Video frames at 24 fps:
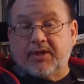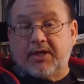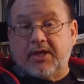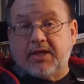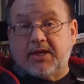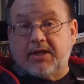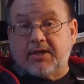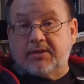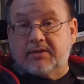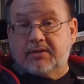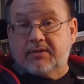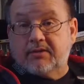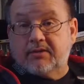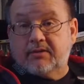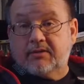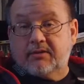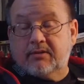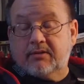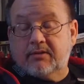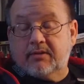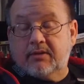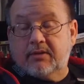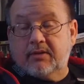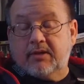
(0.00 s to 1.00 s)
to heat.
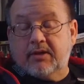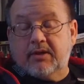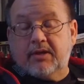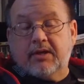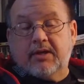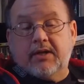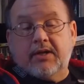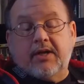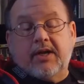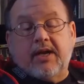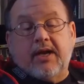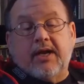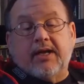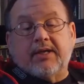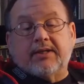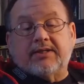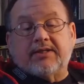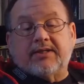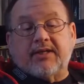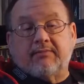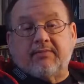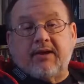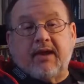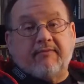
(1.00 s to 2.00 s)
And
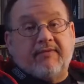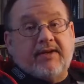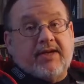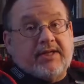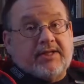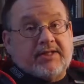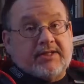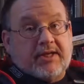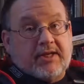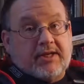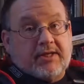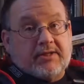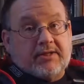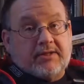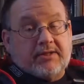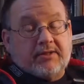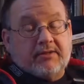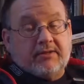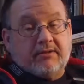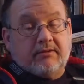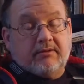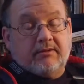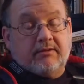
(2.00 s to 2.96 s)
some have heat sinks,